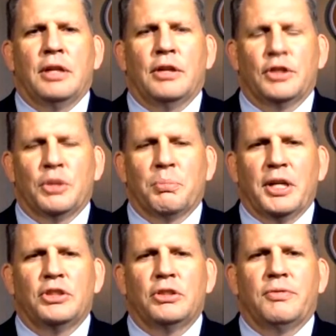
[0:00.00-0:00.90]
there's an
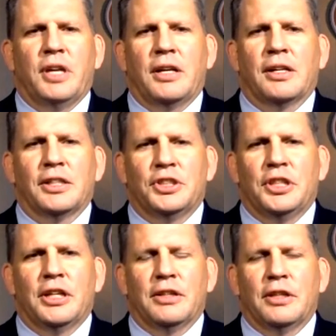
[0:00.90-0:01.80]
abundance of
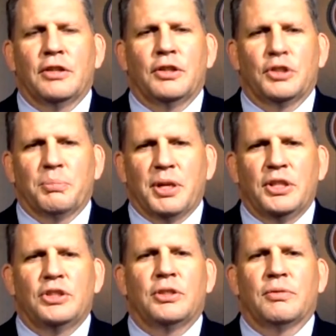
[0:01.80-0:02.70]
technology out there. There's
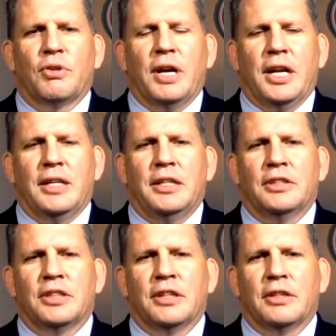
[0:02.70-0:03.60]
abundance of great
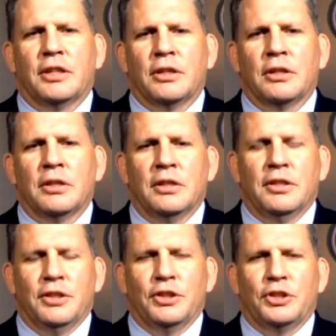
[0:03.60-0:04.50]
ideas out there.
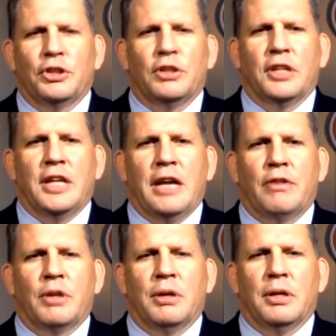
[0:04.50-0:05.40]
There's certainly
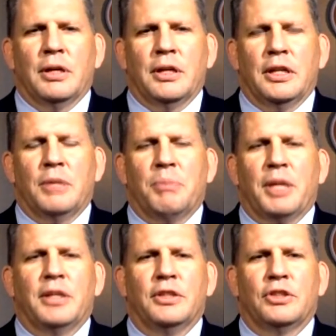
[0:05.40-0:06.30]
now an
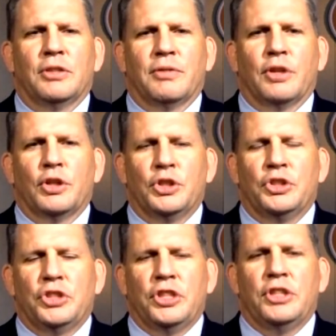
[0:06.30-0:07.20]
abundance of
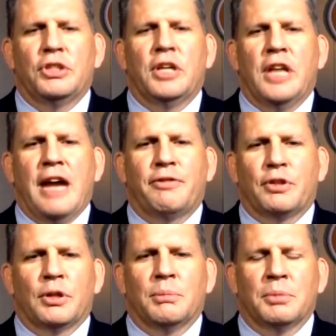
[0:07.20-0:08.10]
urgency to get
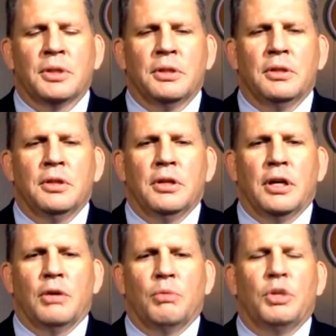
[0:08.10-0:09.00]
after them,
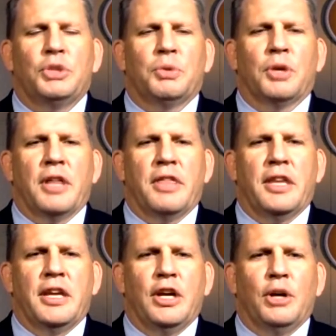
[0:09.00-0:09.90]
which will, I
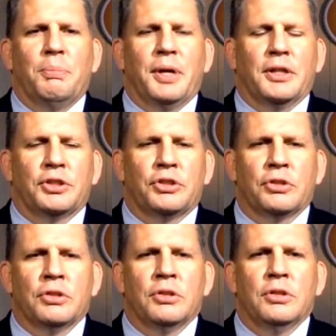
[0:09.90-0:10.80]
think, help
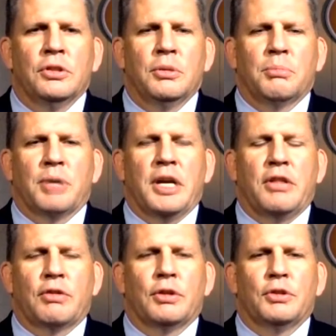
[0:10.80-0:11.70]
us
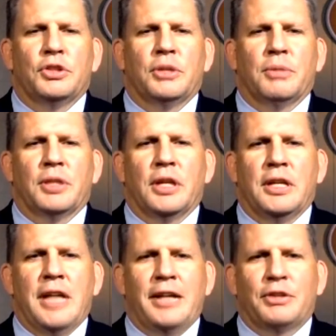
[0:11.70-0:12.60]
break through some of the
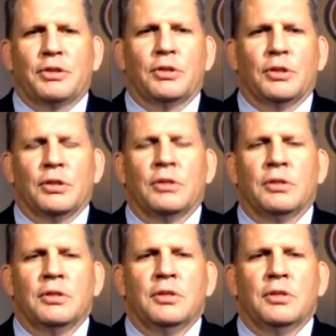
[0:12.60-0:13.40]
natural,